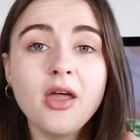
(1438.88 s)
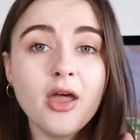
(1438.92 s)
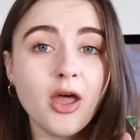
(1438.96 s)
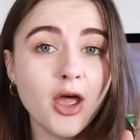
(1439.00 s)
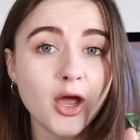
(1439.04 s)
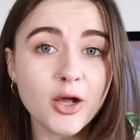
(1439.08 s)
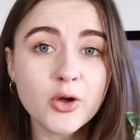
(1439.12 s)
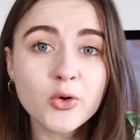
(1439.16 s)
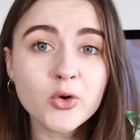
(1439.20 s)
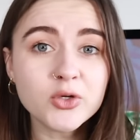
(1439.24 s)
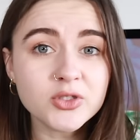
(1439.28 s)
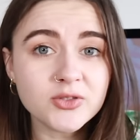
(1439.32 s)

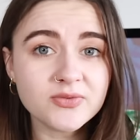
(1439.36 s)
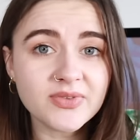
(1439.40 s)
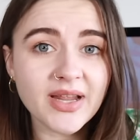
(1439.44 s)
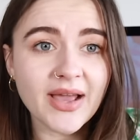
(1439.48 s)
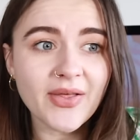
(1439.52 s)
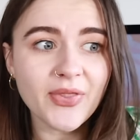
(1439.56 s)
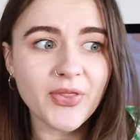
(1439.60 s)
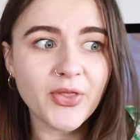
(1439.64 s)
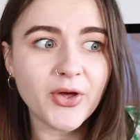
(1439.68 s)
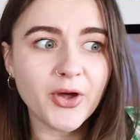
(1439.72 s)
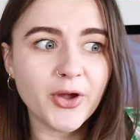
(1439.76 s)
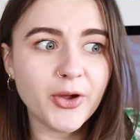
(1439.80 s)
Her cause of
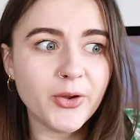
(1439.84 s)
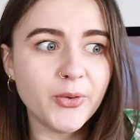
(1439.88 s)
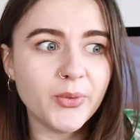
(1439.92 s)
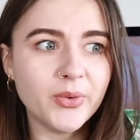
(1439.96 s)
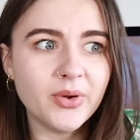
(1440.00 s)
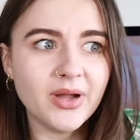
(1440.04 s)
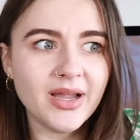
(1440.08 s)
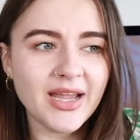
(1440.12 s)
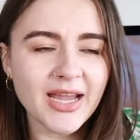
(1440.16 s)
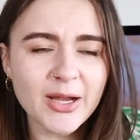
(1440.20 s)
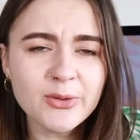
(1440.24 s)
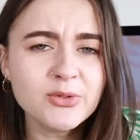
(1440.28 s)
death,
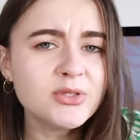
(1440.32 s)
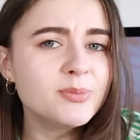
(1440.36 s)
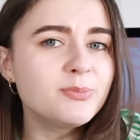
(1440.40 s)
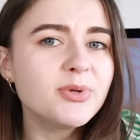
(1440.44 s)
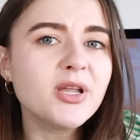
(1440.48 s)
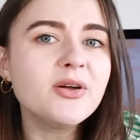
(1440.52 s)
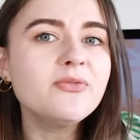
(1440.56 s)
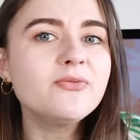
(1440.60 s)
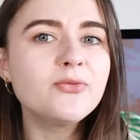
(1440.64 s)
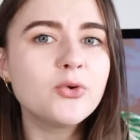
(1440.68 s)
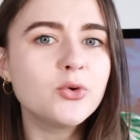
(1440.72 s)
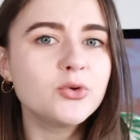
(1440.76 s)
though, it was
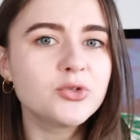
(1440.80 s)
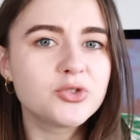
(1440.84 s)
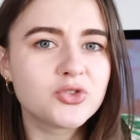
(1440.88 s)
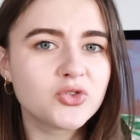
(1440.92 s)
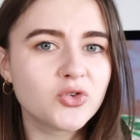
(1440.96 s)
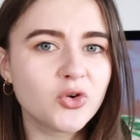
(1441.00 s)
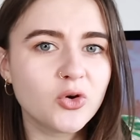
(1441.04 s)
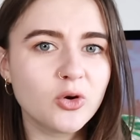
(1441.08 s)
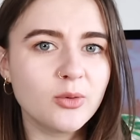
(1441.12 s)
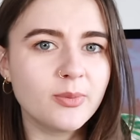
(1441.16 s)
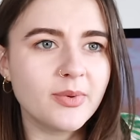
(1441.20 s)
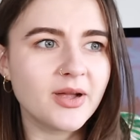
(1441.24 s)
blunt force
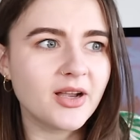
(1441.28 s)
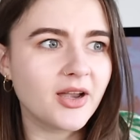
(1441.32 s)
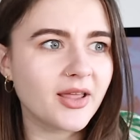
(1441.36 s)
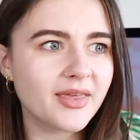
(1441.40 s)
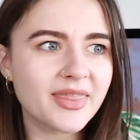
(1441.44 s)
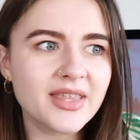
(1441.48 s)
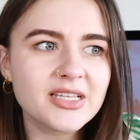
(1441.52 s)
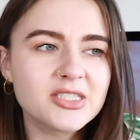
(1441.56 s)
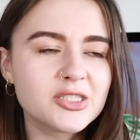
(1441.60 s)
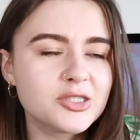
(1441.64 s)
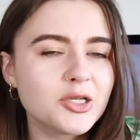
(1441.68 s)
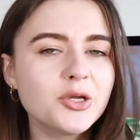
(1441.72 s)
trauma, like
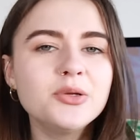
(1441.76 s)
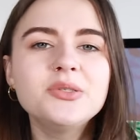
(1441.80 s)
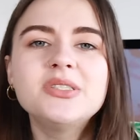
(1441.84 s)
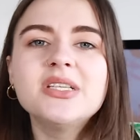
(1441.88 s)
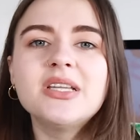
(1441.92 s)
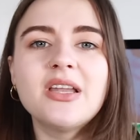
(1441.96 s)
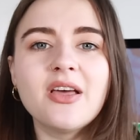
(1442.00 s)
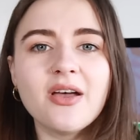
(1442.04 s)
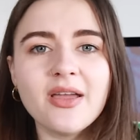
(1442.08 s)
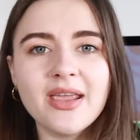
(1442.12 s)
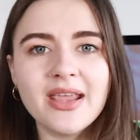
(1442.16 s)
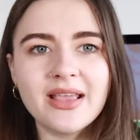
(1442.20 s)
there's no
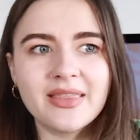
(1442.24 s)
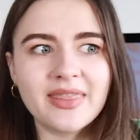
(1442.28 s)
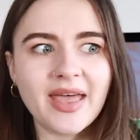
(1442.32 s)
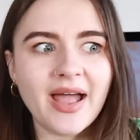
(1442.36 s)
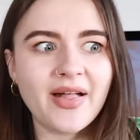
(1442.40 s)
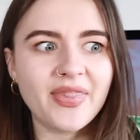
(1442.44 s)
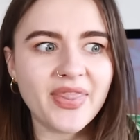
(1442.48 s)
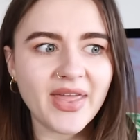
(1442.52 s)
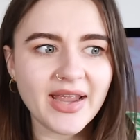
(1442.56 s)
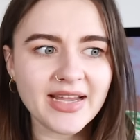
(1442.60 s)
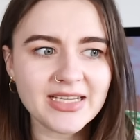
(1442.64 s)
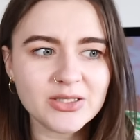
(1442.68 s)
denying
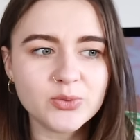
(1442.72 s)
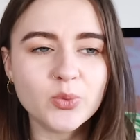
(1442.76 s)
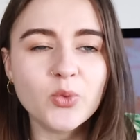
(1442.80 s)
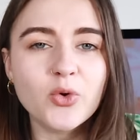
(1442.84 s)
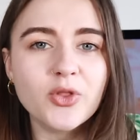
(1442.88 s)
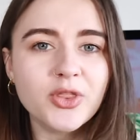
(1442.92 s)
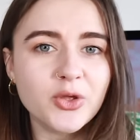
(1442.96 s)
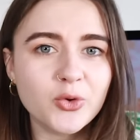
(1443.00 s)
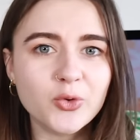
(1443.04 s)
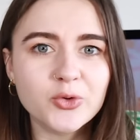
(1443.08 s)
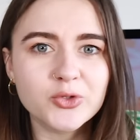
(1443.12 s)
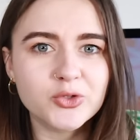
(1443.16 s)
that, that is
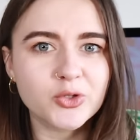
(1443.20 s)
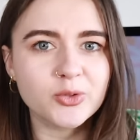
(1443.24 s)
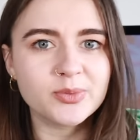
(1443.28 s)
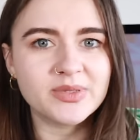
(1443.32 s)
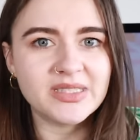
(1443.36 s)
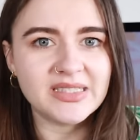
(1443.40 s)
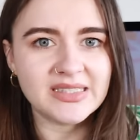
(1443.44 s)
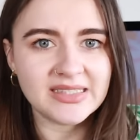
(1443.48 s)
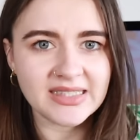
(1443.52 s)
what the autopsy